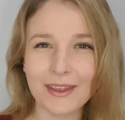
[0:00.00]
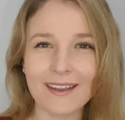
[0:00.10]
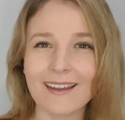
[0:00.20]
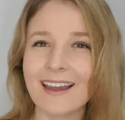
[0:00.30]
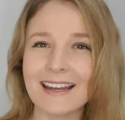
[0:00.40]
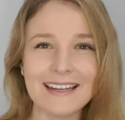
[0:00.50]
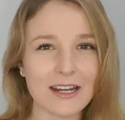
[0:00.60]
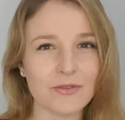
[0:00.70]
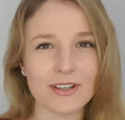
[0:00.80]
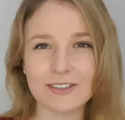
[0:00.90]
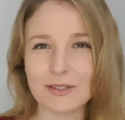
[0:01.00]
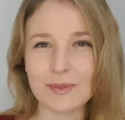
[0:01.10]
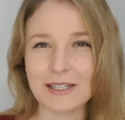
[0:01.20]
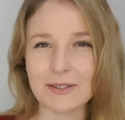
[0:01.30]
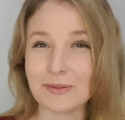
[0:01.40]
thing. Native English
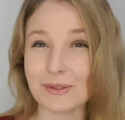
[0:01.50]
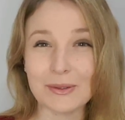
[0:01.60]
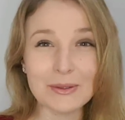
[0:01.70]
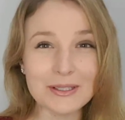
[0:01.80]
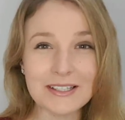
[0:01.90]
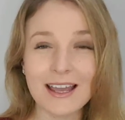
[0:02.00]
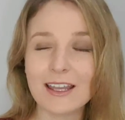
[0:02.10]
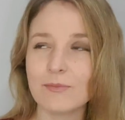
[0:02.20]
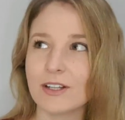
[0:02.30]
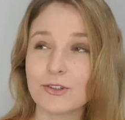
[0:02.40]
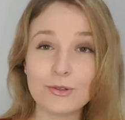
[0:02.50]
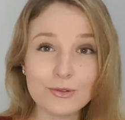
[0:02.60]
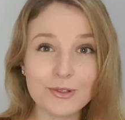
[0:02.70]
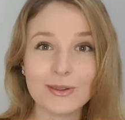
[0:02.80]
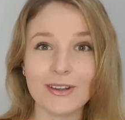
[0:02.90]
speakers do it all the time.
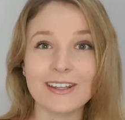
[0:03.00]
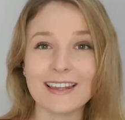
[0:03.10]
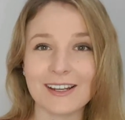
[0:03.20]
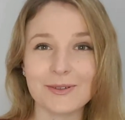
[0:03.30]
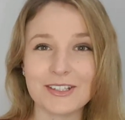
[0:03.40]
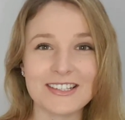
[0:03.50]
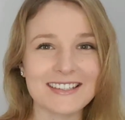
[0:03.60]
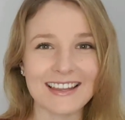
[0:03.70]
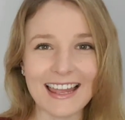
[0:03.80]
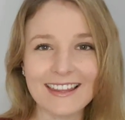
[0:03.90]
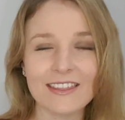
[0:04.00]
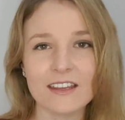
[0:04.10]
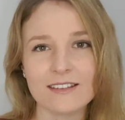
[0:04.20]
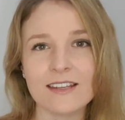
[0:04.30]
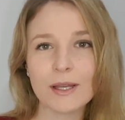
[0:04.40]
Children learn languages like
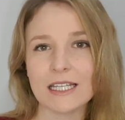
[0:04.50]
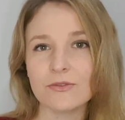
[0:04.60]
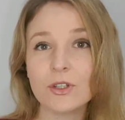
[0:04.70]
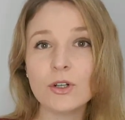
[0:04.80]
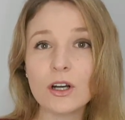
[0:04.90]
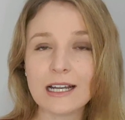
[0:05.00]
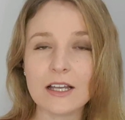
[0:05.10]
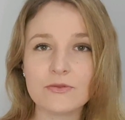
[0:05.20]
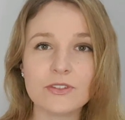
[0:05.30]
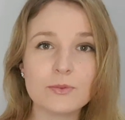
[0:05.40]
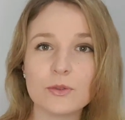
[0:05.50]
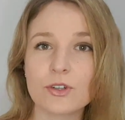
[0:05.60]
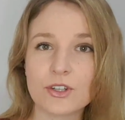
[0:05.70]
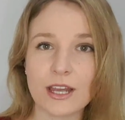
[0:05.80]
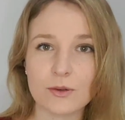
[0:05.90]
this. But if you're not comfortable
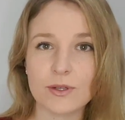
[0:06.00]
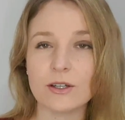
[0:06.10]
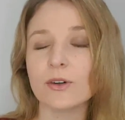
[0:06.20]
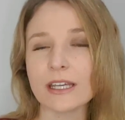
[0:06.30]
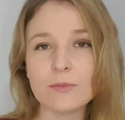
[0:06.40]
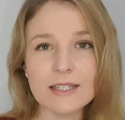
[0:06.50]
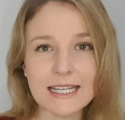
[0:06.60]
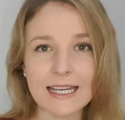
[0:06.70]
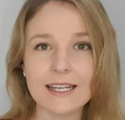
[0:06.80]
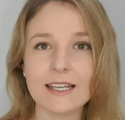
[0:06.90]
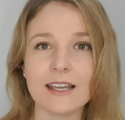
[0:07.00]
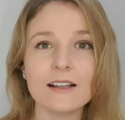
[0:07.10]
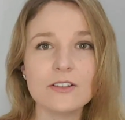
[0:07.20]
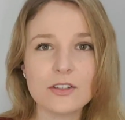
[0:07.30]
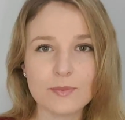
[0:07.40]
shadowing or imitating
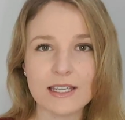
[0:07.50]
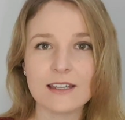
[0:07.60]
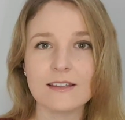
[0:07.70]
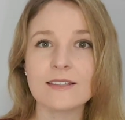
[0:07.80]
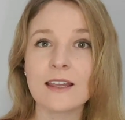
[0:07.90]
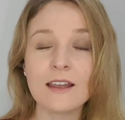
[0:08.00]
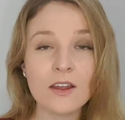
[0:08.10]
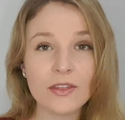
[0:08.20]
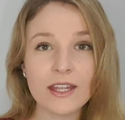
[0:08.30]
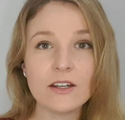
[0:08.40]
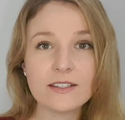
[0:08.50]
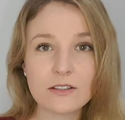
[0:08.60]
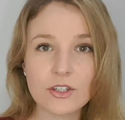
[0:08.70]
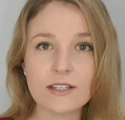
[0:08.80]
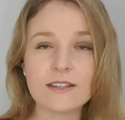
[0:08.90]
English speakers, then I
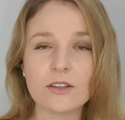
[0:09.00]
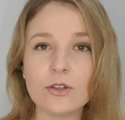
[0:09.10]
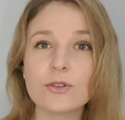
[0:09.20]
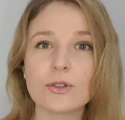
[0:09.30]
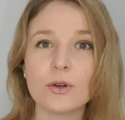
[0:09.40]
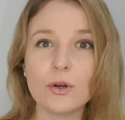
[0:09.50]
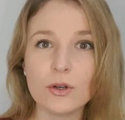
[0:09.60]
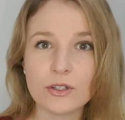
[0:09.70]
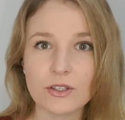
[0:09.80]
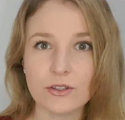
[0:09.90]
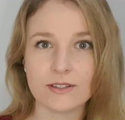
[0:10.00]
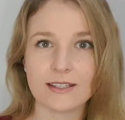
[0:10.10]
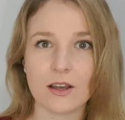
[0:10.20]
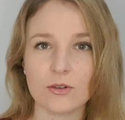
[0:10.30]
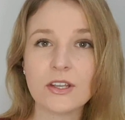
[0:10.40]
suggest that you talk to
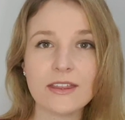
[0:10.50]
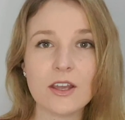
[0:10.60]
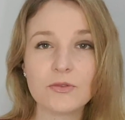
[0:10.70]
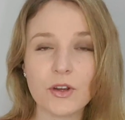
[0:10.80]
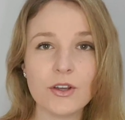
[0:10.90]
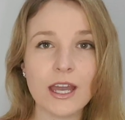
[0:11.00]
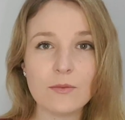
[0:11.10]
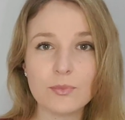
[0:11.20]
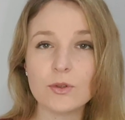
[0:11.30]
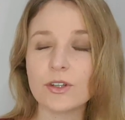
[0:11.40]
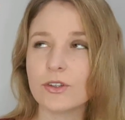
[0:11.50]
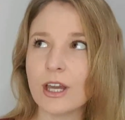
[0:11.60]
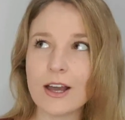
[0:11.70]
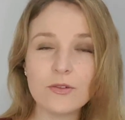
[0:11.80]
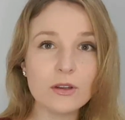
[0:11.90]
yourself. So in that vocab book, you
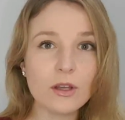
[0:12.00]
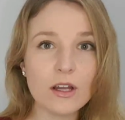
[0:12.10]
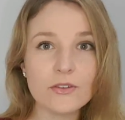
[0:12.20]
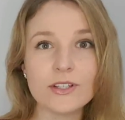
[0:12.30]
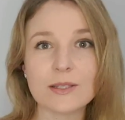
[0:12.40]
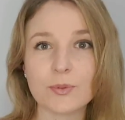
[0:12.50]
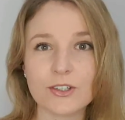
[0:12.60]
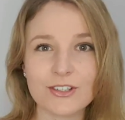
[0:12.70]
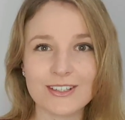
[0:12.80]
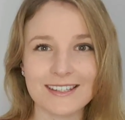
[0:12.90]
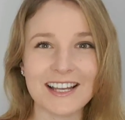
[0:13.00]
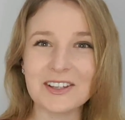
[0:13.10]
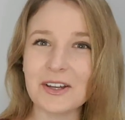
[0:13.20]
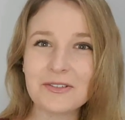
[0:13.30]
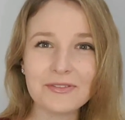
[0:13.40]
have a lot of expressions, a
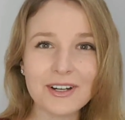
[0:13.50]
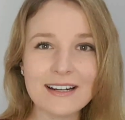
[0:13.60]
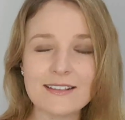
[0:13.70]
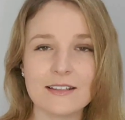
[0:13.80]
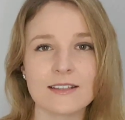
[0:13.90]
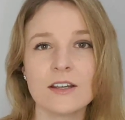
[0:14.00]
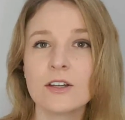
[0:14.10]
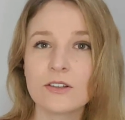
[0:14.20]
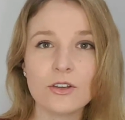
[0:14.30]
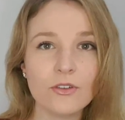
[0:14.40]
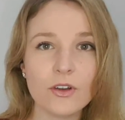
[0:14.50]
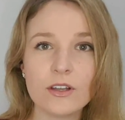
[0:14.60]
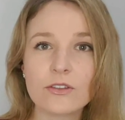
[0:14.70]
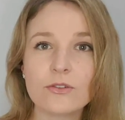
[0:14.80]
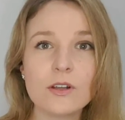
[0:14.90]
lot of phrases you've
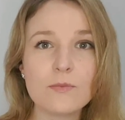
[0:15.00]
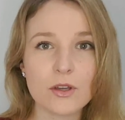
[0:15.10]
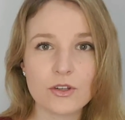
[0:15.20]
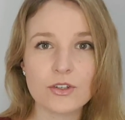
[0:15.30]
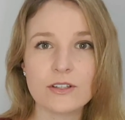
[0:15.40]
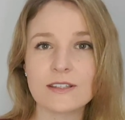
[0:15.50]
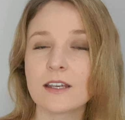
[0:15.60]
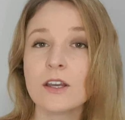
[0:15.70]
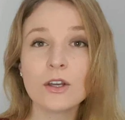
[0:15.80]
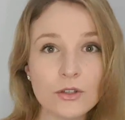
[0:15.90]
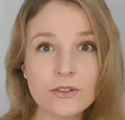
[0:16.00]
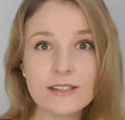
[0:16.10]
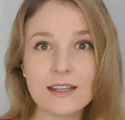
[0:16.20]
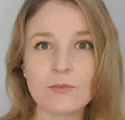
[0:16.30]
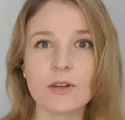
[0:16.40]
heard through immersions. Use
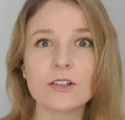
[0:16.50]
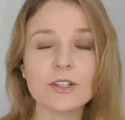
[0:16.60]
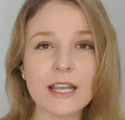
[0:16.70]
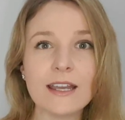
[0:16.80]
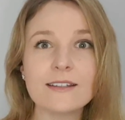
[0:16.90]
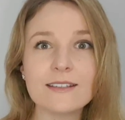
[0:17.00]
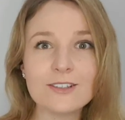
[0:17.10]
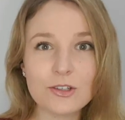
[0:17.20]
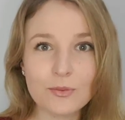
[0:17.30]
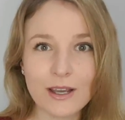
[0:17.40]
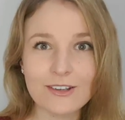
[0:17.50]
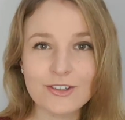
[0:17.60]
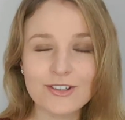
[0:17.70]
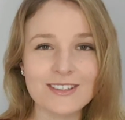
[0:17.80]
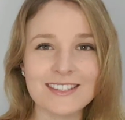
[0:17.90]
them, create
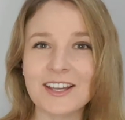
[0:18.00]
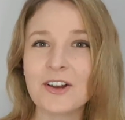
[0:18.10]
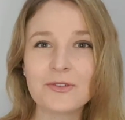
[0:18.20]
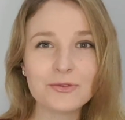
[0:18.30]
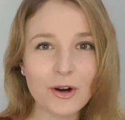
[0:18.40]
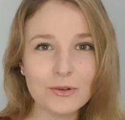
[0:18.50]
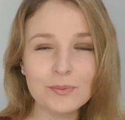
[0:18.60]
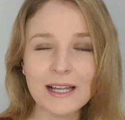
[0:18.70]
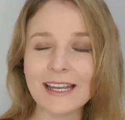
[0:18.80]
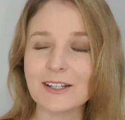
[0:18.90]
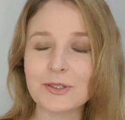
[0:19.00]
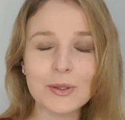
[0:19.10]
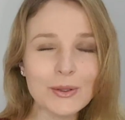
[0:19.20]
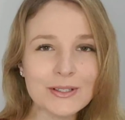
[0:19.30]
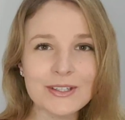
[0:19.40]
situations, role play,
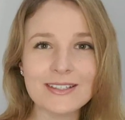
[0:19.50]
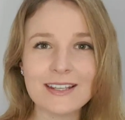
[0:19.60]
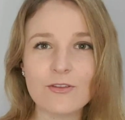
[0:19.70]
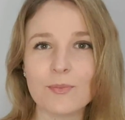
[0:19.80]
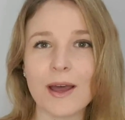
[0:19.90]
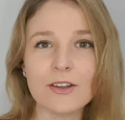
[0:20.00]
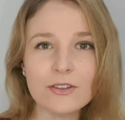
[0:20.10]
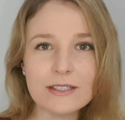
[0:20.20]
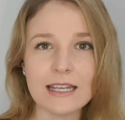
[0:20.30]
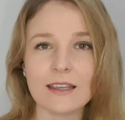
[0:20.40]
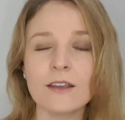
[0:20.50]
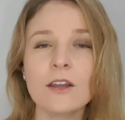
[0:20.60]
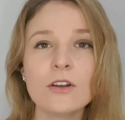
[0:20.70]
talk to yourself about your day.